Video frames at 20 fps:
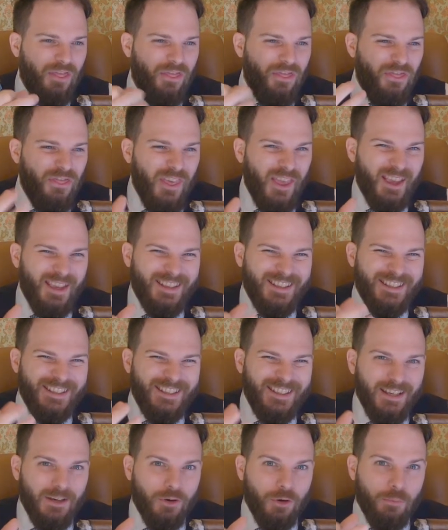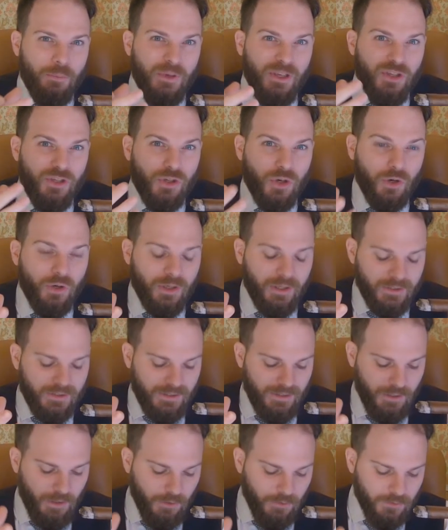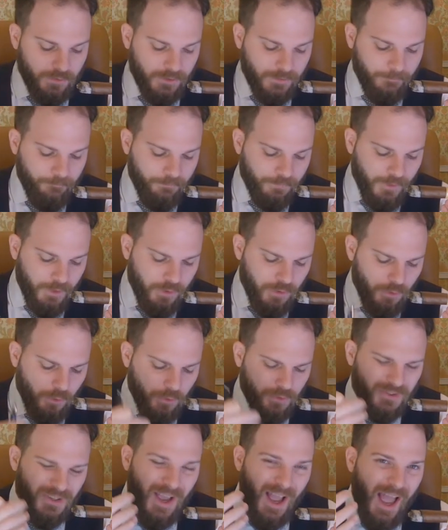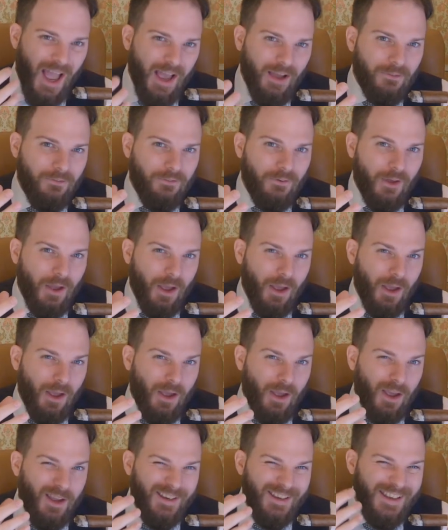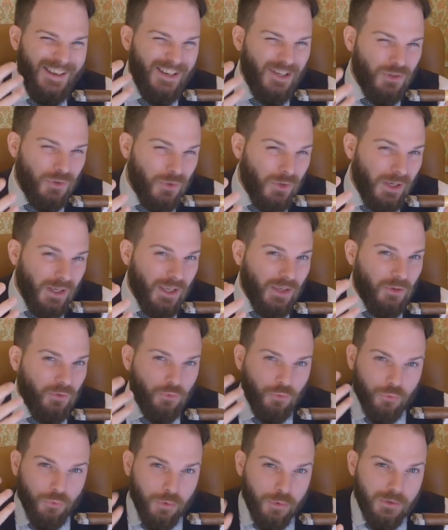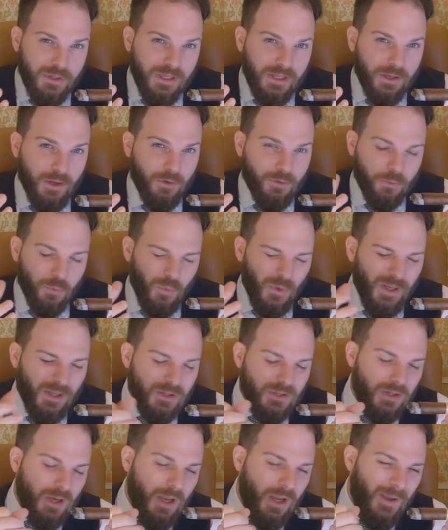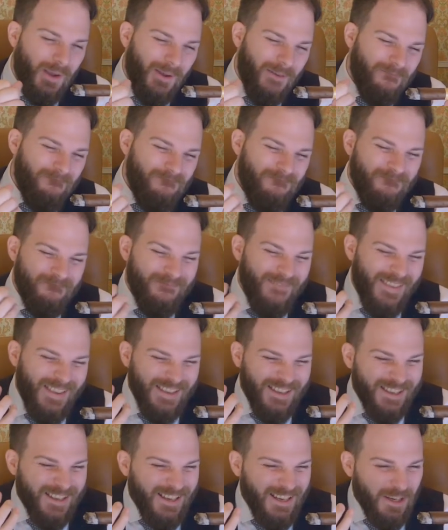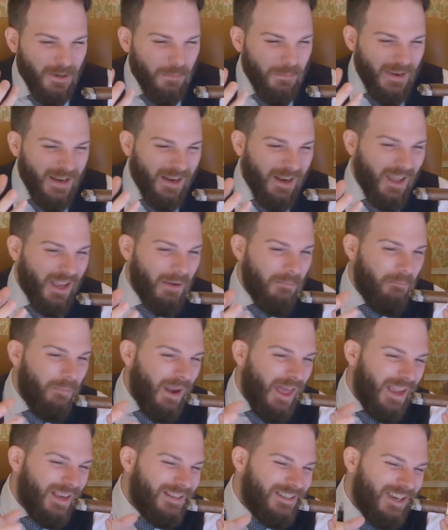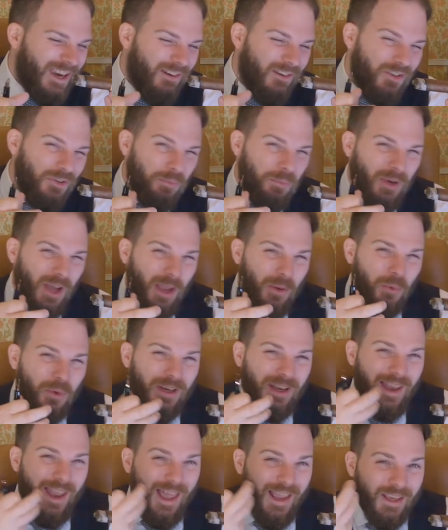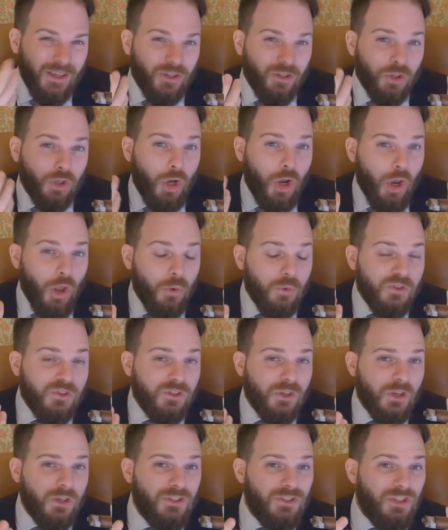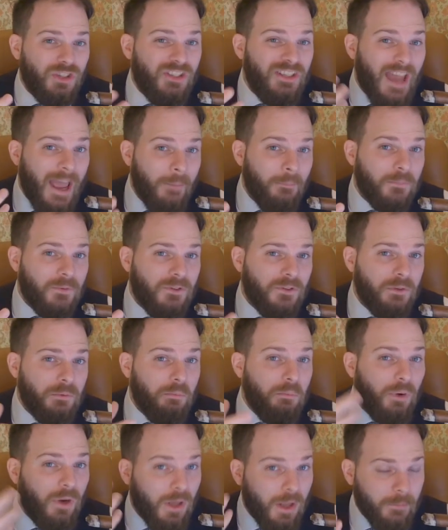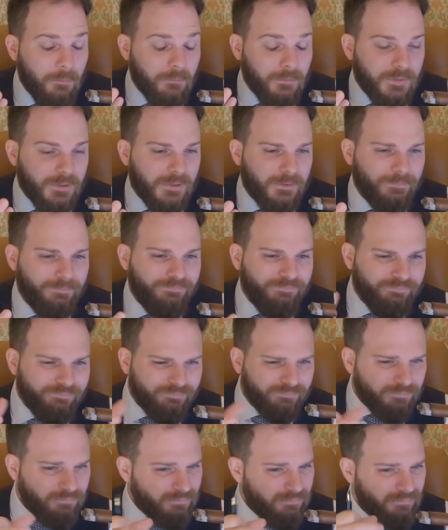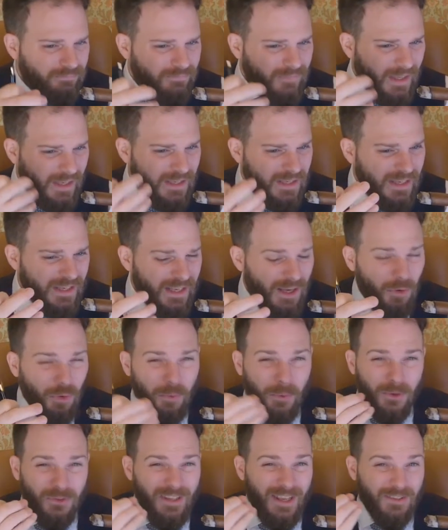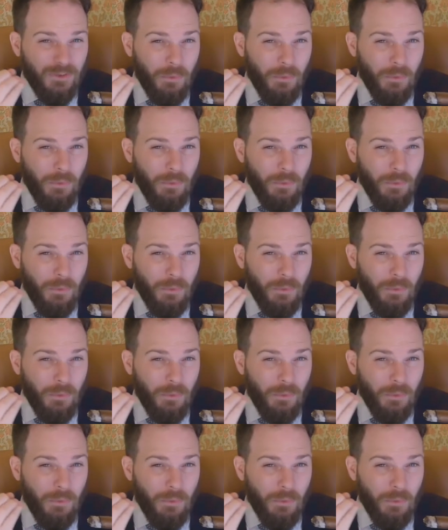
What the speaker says: thick, syrupy, chocolatey notes. You also have an intriguing fruity note, which is a little bit like black cherries, but I would liken closer to damson plums. Indeed, it almost has a